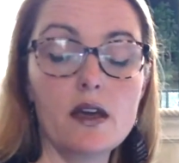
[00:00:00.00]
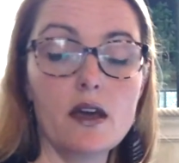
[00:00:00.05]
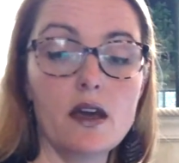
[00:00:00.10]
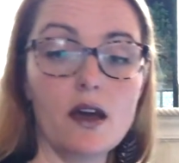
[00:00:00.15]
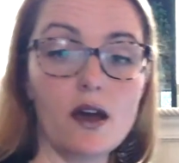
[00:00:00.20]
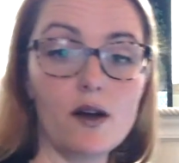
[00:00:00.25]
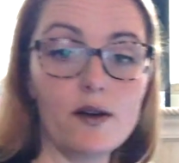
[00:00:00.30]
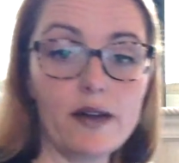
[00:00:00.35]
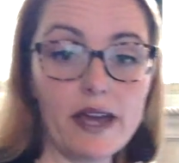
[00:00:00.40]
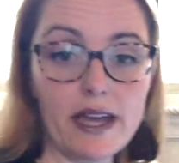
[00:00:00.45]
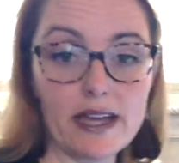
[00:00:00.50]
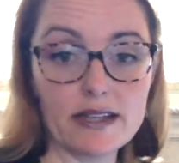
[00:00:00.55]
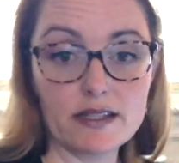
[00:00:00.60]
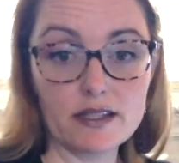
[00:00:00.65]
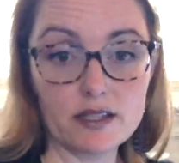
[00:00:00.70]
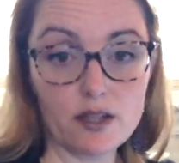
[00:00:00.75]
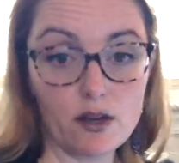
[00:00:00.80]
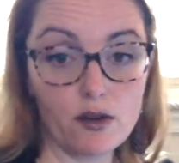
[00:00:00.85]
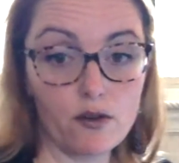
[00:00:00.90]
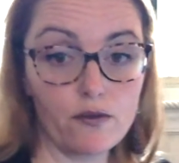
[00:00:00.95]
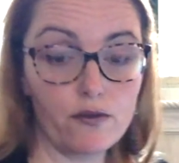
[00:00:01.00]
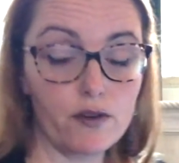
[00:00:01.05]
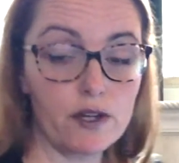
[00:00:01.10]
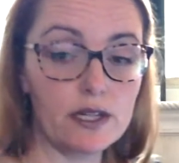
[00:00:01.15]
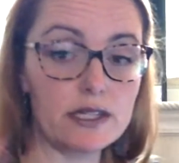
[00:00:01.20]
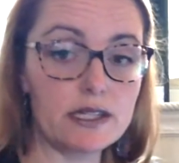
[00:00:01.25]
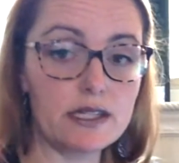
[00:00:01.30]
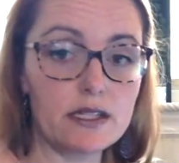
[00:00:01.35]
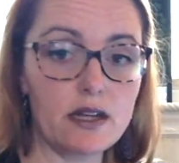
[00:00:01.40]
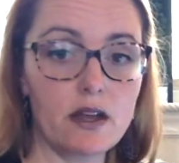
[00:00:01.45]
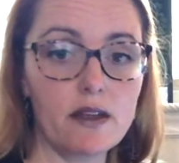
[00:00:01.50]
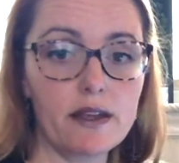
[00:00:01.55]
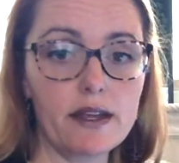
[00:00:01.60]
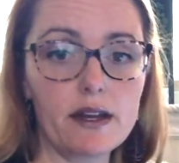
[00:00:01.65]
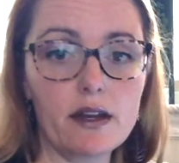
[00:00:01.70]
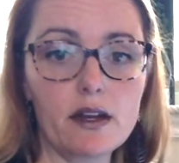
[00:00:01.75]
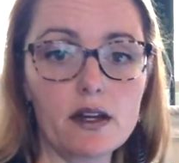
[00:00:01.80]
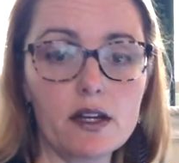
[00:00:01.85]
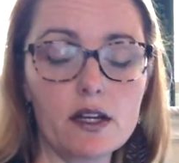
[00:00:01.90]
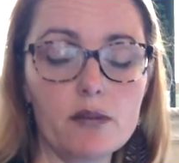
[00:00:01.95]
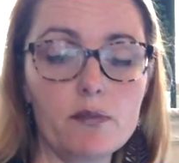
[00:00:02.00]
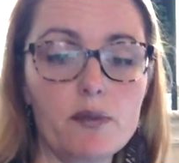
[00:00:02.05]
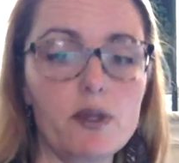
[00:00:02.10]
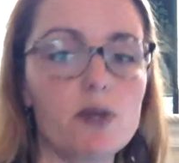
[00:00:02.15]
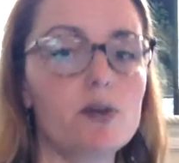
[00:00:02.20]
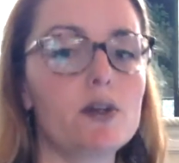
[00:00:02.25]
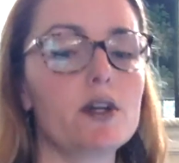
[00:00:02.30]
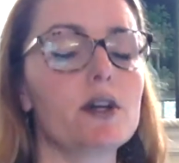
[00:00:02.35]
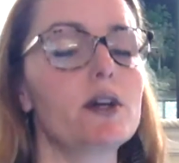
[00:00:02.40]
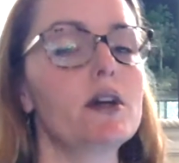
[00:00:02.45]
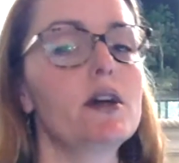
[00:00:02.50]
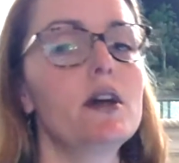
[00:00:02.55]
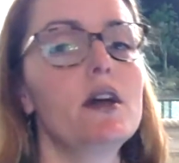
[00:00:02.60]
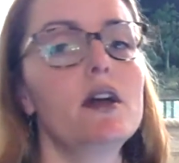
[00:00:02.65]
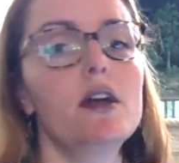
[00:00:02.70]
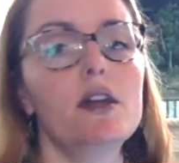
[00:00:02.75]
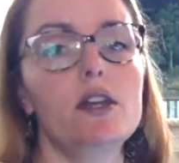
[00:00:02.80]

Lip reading: Okay, so for installing it on a computer,